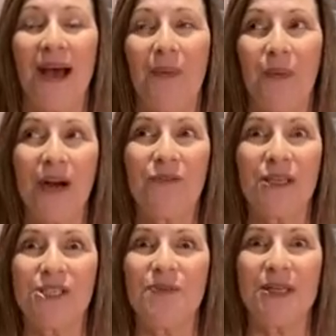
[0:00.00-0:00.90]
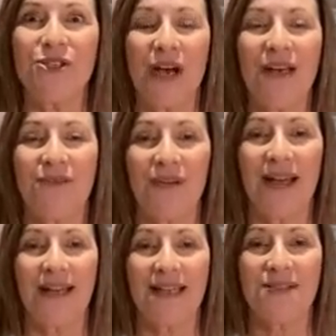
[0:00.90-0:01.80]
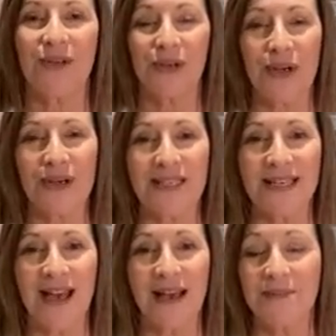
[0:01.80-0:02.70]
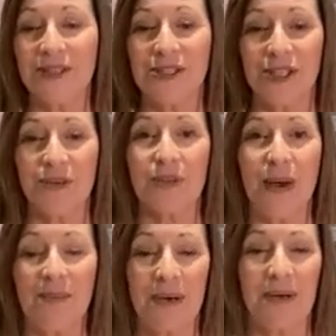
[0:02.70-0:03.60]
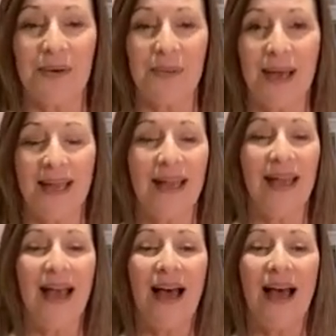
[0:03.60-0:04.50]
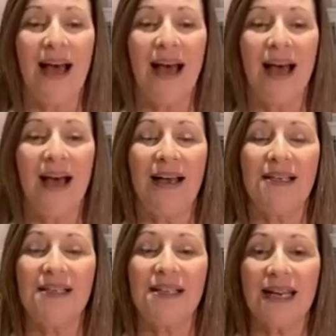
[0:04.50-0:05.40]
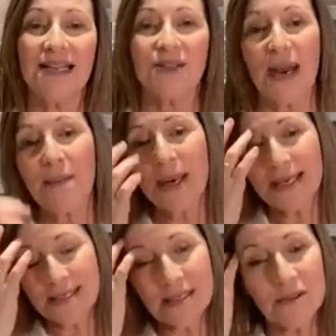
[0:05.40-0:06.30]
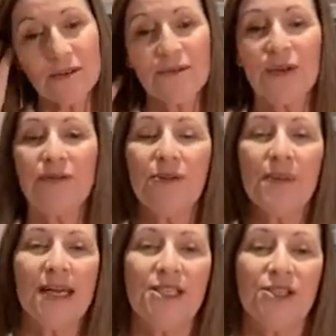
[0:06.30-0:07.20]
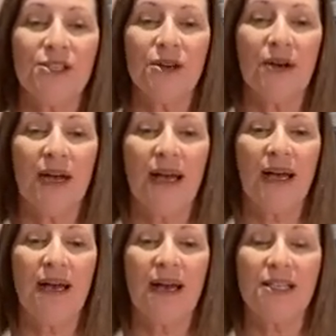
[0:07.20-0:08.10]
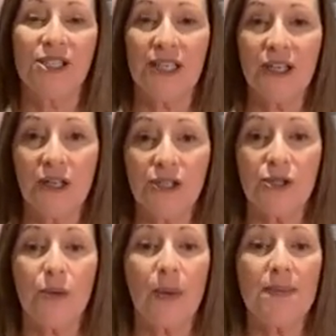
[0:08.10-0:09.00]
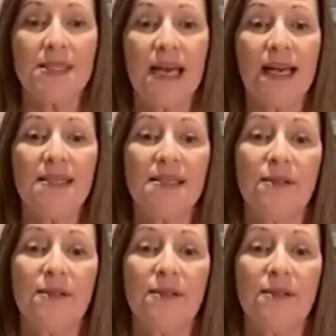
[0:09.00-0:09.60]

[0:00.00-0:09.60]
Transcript: One of which has been trying to find us for a long time, so she was quite blown away. The next great place to look for information are genealogical websites.